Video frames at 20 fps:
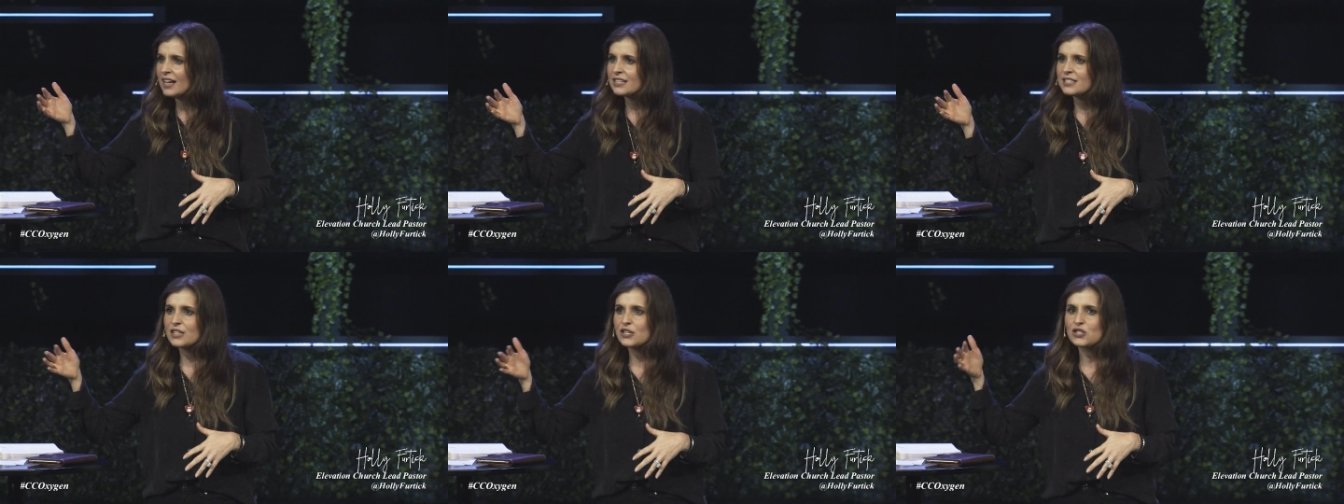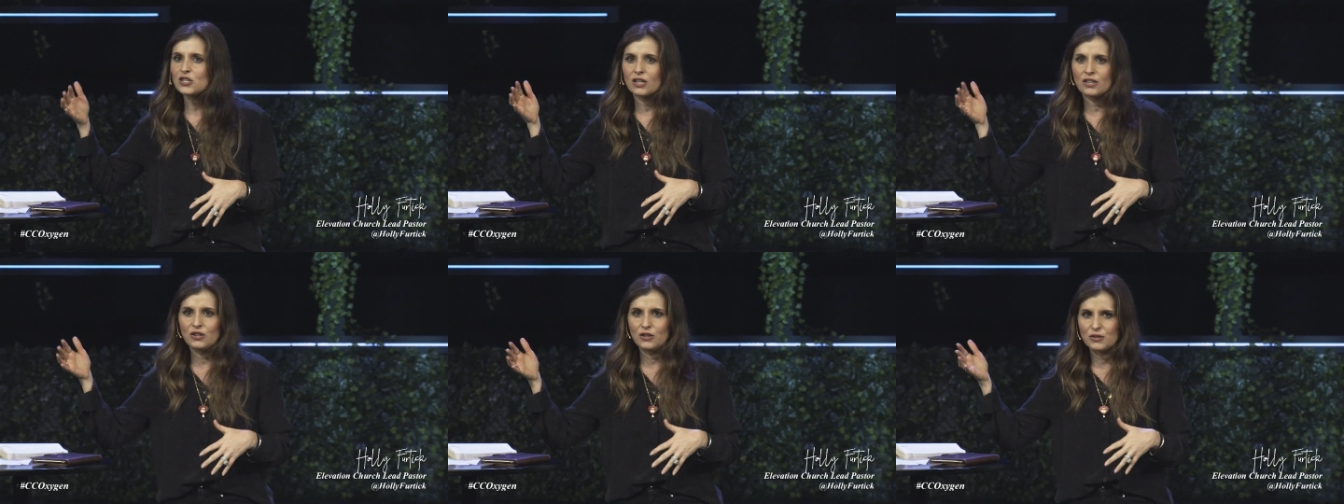
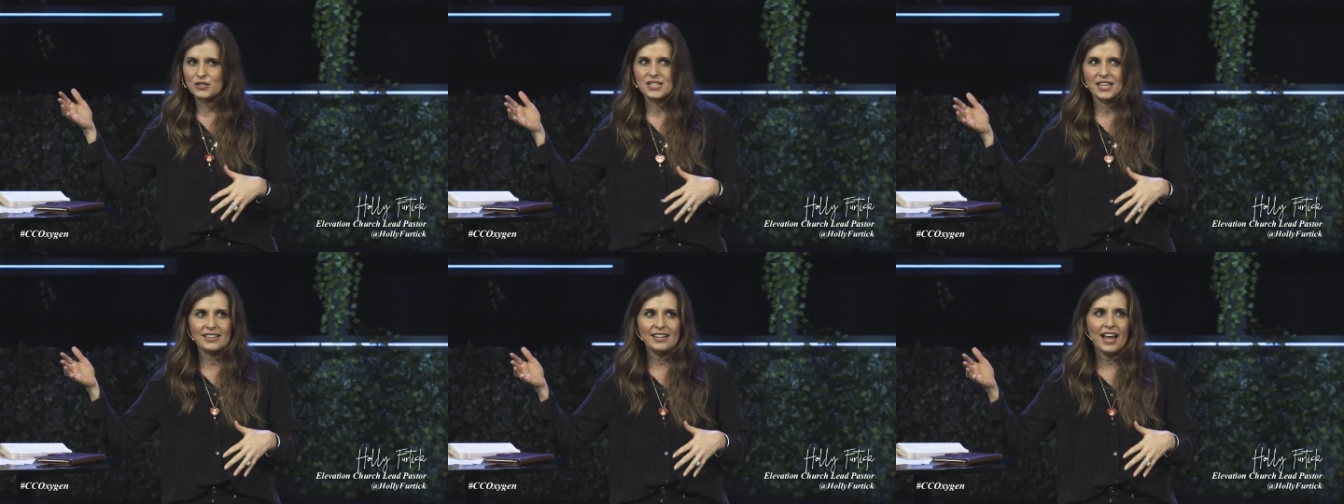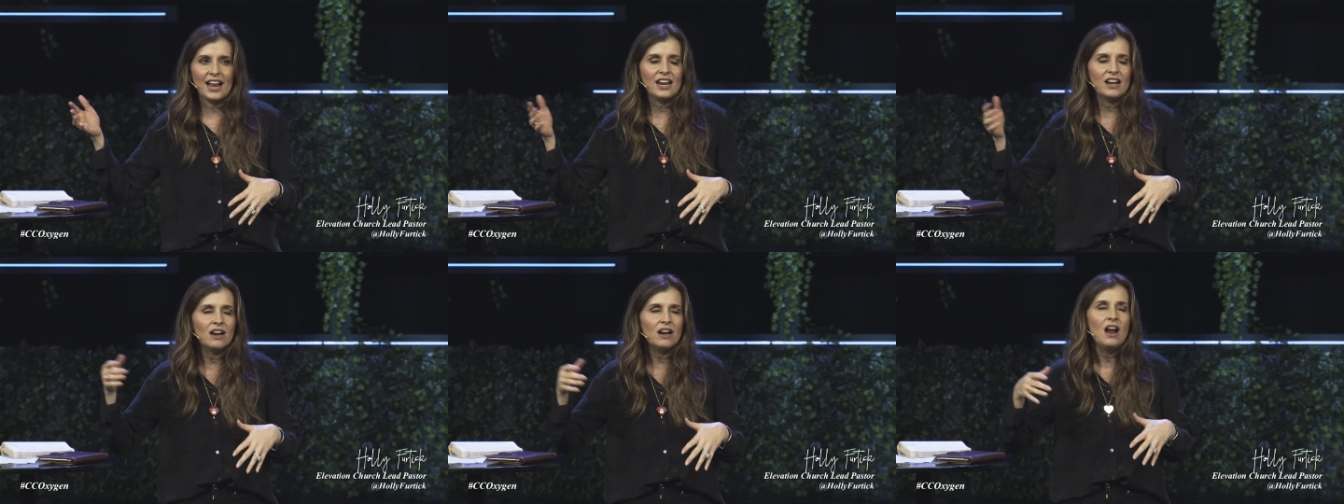Do you sing
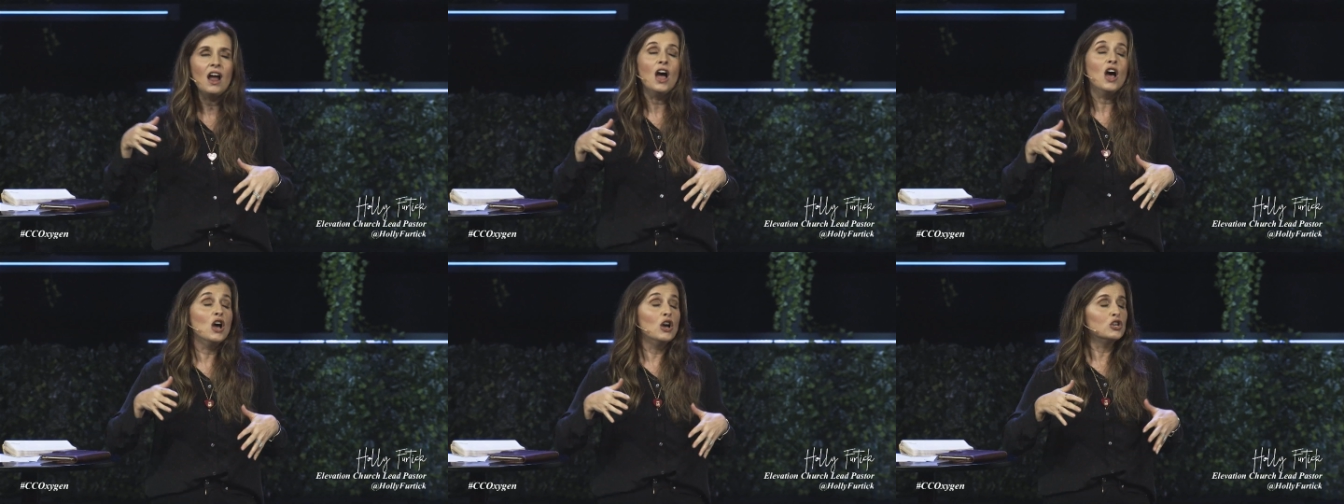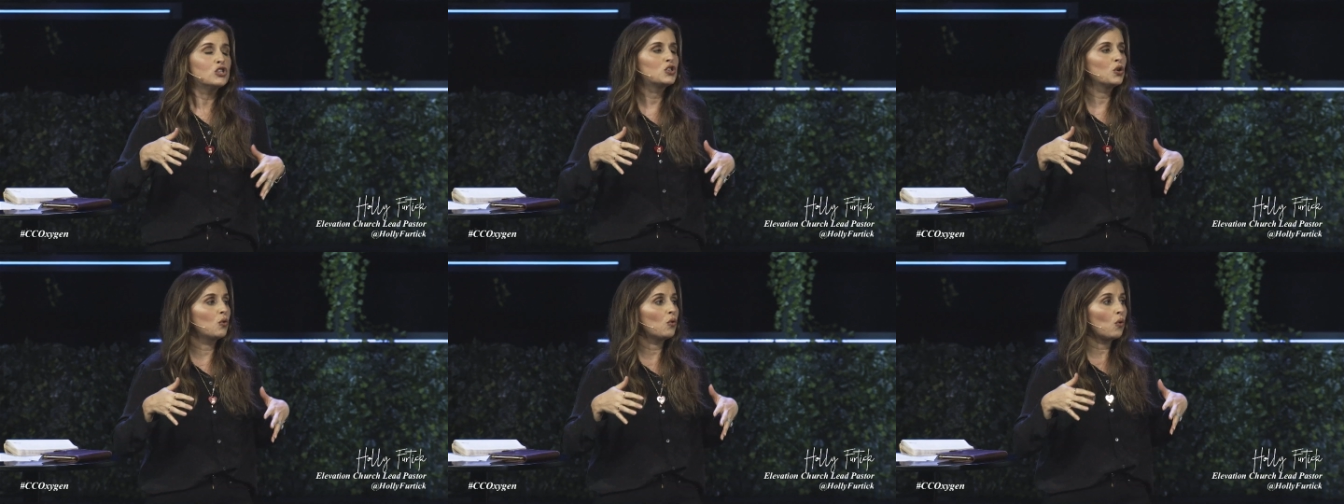that here?
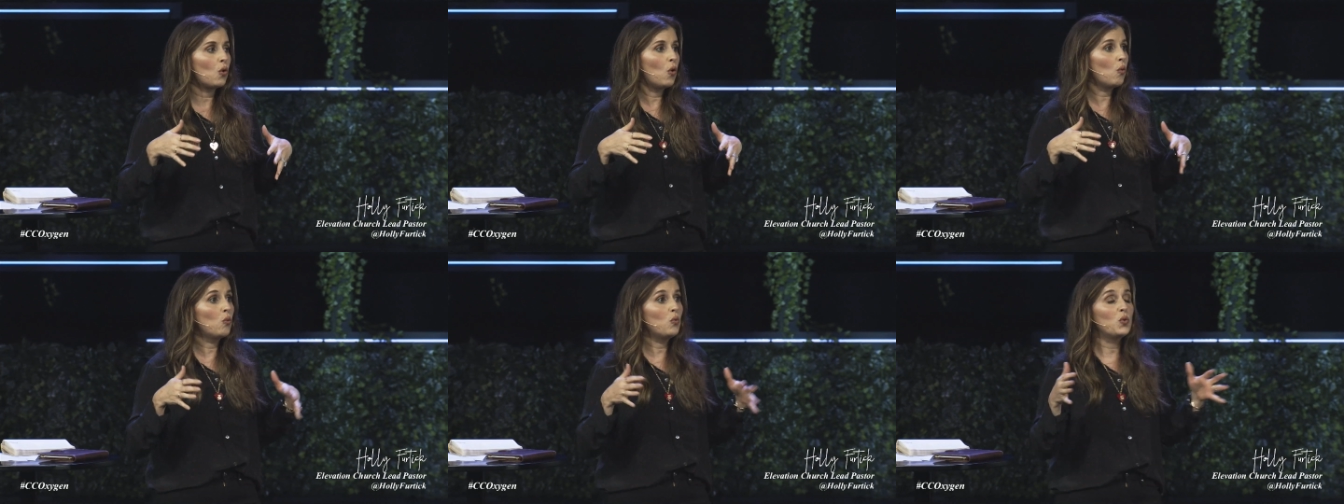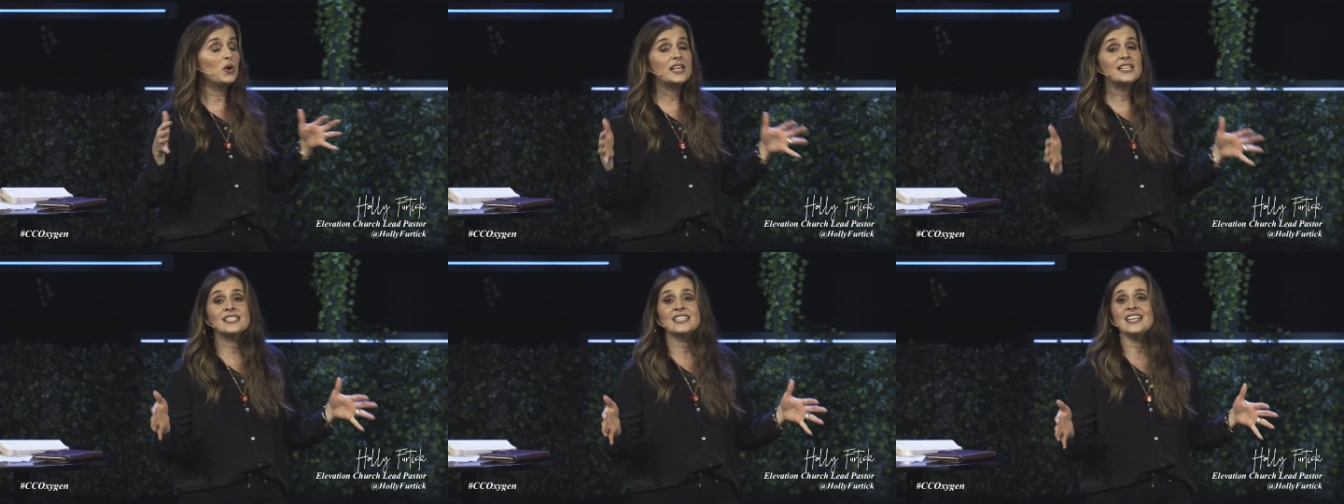So
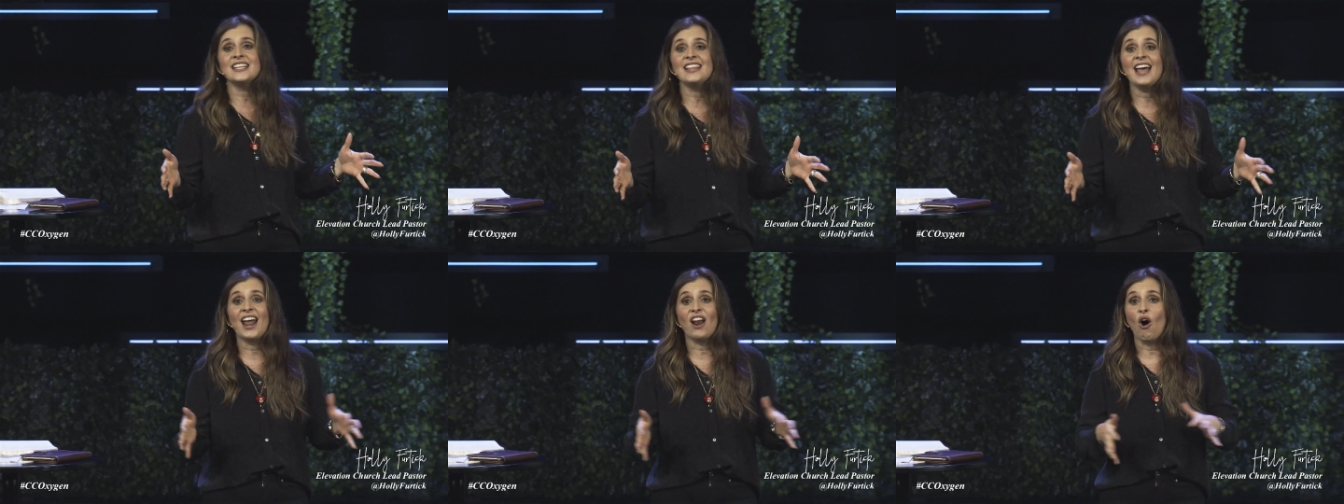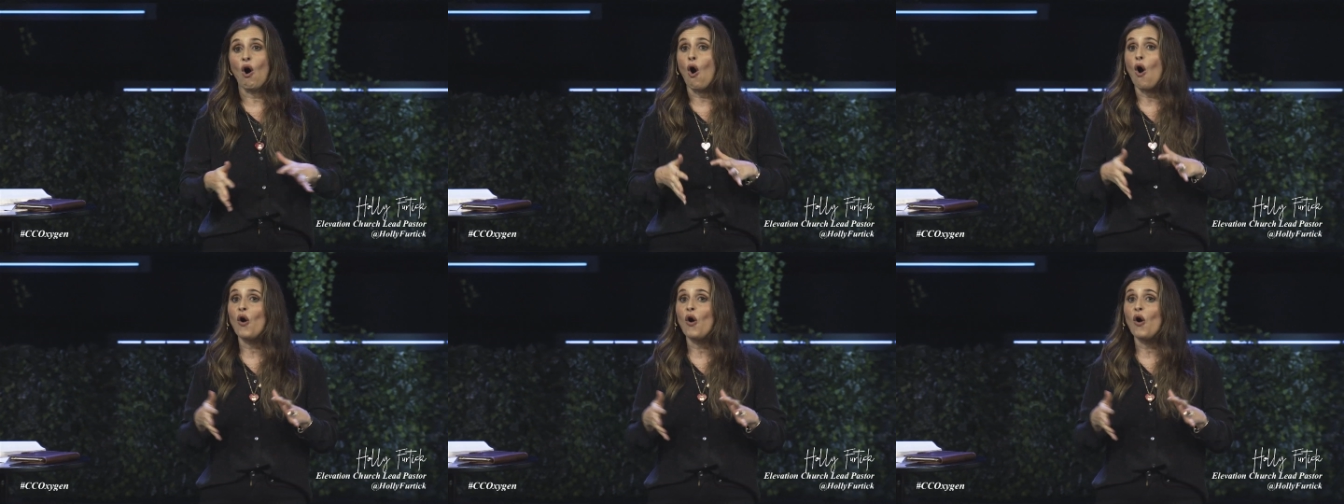we sing that